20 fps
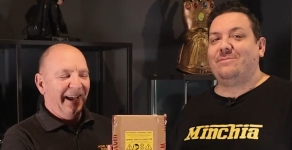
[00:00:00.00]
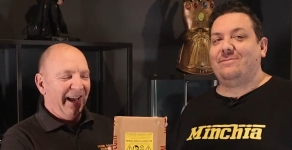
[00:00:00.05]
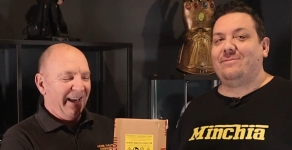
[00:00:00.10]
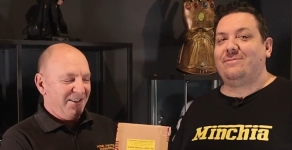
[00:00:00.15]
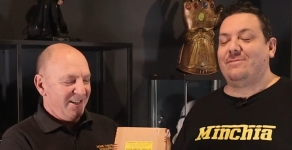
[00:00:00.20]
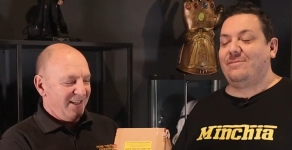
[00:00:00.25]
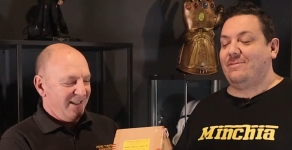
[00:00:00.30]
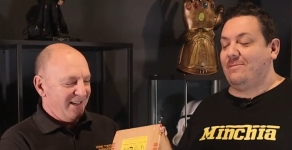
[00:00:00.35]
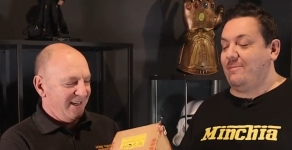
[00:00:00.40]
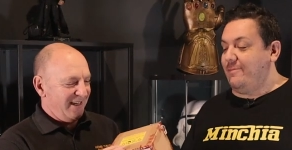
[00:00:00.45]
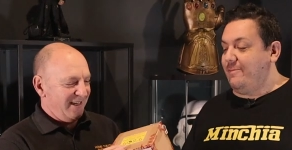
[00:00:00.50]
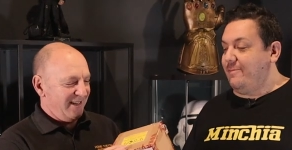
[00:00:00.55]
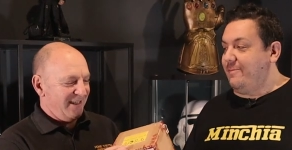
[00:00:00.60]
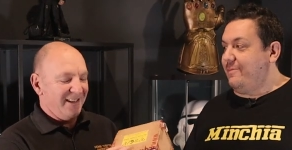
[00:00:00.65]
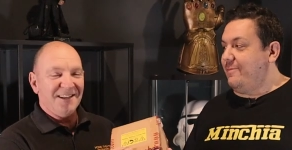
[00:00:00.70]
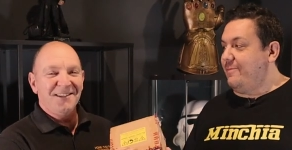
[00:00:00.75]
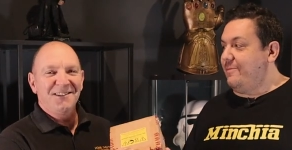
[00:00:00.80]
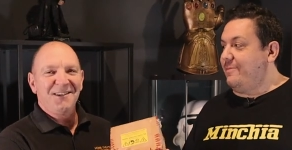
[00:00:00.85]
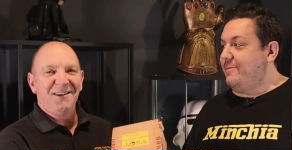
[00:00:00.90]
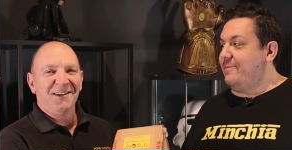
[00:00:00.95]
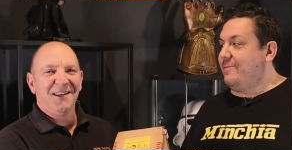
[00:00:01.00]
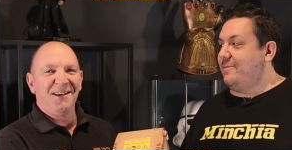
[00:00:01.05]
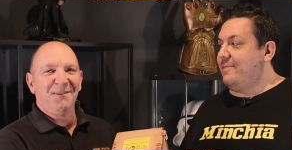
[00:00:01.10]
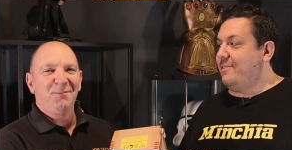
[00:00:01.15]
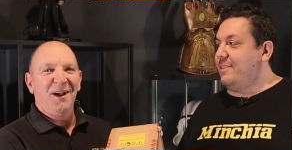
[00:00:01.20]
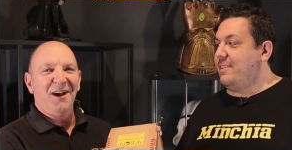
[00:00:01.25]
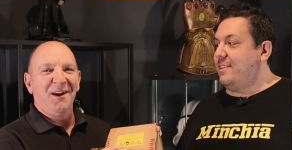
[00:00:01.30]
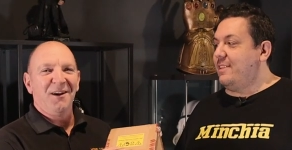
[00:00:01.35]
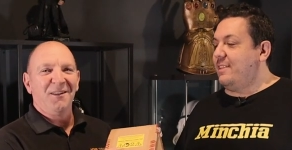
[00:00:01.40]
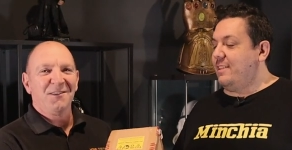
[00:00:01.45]
Speaker 1: Actually, it, it's only a
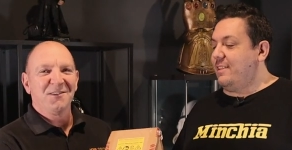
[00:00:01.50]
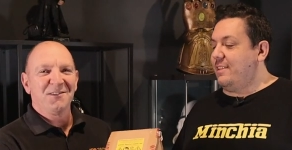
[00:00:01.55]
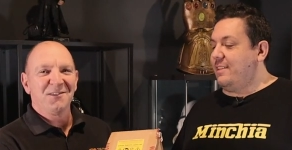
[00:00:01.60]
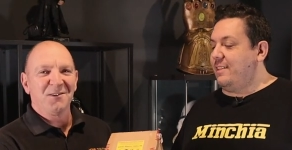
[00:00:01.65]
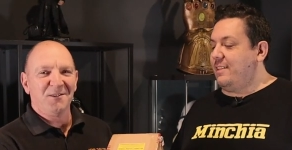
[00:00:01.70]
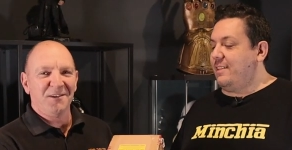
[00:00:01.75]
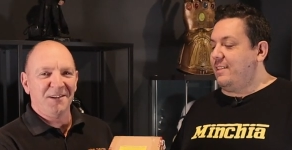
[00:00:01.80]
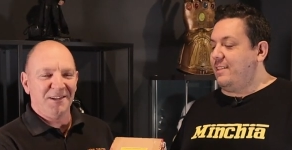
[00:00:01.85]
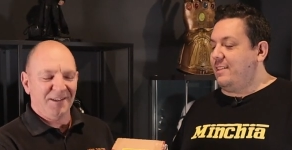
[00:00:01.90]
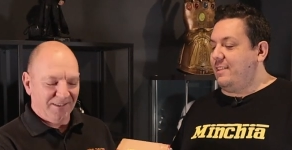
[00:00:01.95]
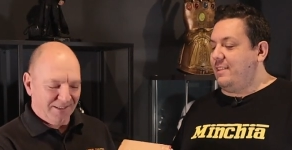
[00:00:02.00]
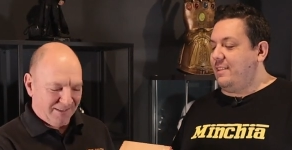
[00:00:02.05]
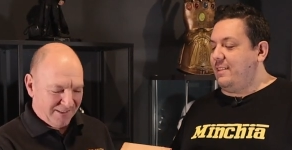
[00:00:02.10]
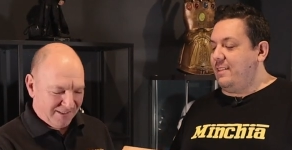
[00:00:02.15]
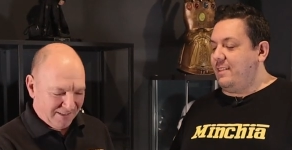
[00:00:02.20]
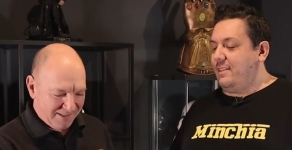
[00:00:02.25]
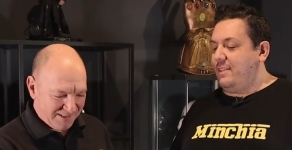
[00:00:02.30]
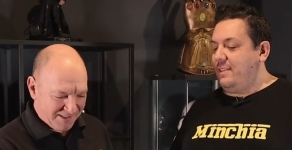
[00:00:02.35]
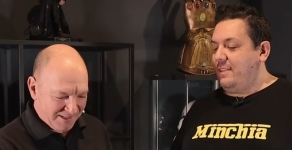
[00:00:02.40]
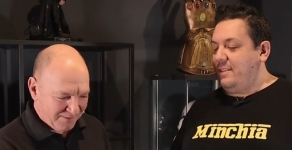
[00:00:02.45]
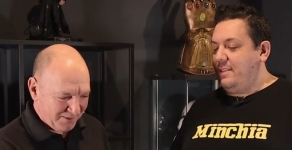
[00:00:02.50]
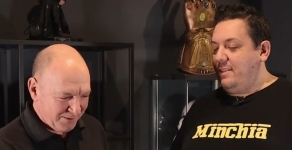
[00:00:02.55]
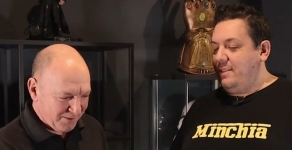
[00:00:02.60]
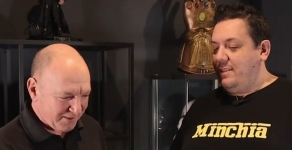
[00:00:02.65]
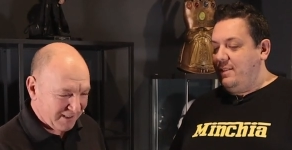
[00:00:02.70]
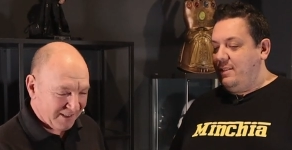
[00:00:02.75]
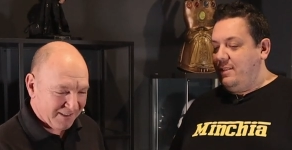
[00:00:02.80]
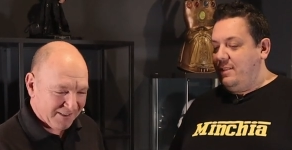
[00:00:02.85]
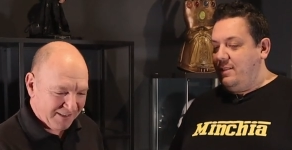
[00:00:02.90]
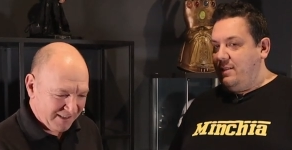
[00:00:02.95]
part of the story. Let's have a
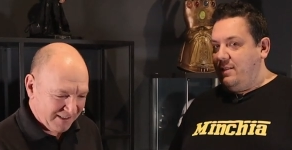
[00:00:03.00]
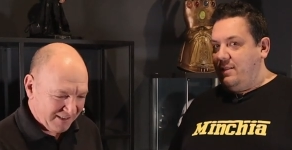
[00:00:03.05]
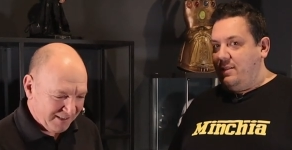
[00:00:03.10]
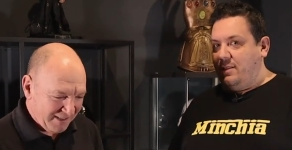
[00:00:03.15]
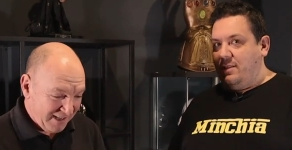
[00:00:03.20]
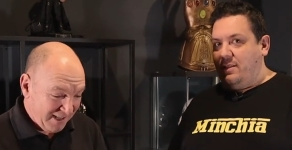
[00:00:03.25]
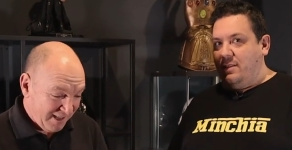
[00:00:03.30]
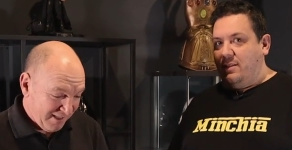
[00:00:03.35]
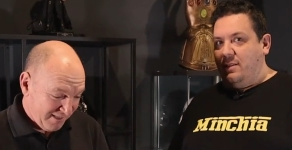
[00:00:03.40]
look down here.